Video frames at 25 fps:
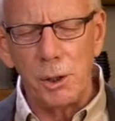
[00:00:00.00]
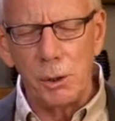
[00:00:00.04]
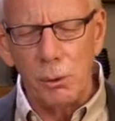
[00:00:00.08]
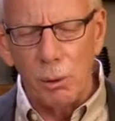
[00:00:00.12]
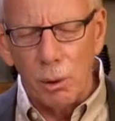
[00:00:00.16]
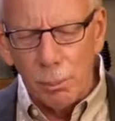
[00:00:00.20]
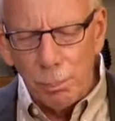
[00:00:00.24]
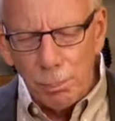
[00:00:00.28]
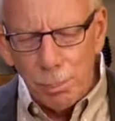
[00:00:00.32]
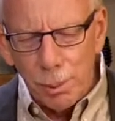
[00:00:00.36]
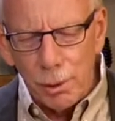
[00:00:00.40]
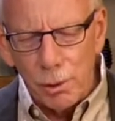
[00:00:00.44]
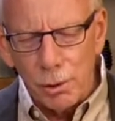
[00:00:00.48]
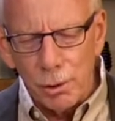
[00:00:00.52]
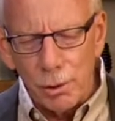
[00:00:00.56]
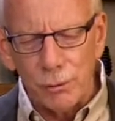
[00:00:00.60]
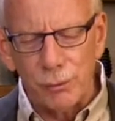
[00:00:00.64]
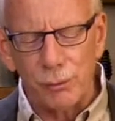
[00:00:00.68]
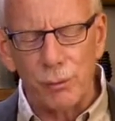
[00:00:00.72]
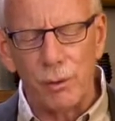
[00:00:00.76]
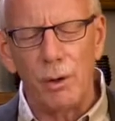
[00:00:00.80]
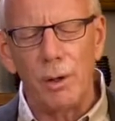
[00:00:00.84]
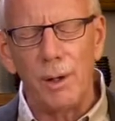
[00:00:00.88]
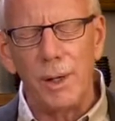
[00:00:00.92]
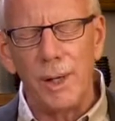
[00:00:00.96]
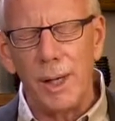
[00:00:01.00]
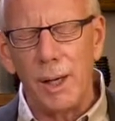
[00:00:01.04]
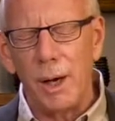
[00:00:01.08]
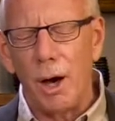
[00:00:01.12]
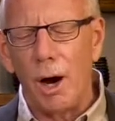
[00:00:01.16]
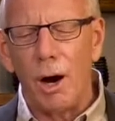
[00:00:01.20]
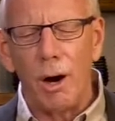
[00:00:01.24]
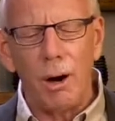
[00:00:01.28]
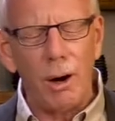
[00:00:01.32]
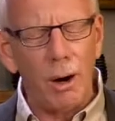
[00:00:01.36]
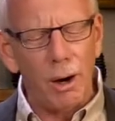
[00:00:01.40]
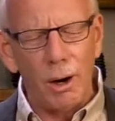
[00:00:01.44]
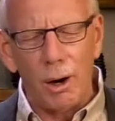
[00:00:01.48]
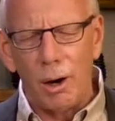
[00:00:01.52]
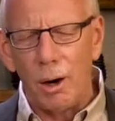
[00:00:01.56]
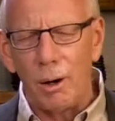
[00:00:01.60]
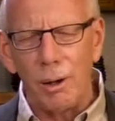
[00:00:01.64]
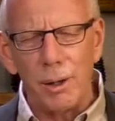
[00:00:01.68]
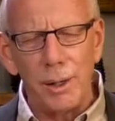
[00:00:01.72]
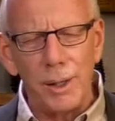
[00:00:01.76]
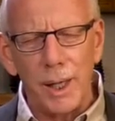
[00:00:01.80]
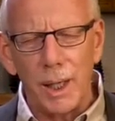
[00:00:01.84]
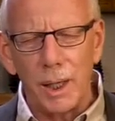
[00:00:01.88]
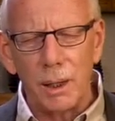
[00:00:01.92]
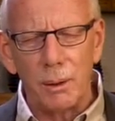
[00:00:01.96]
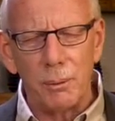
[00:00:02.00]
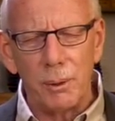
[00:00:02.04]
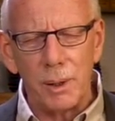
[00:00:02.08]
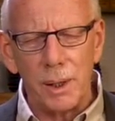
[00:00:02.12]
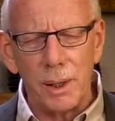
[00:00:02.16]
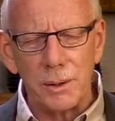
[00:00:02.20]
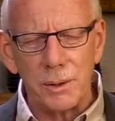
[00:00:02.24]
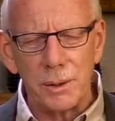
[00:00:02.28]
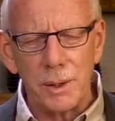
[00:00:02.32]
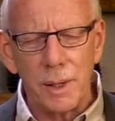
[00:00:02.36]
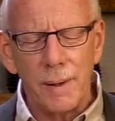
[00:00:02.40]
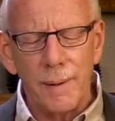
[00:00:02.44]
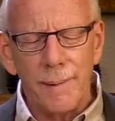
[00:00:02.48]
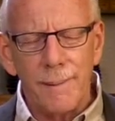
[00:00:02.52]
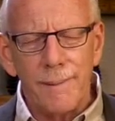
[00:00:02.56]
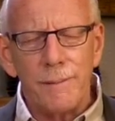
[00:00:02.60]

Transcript: You were bruised for our, our, iniquities.